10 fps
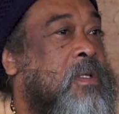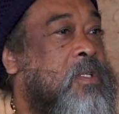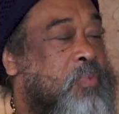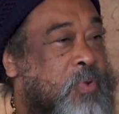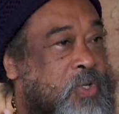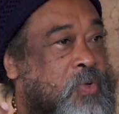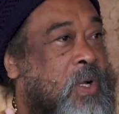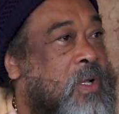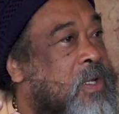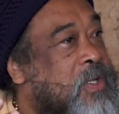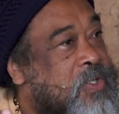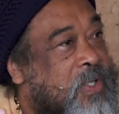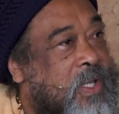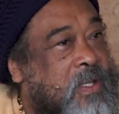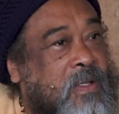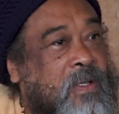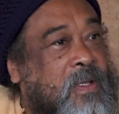spiritual conditioning,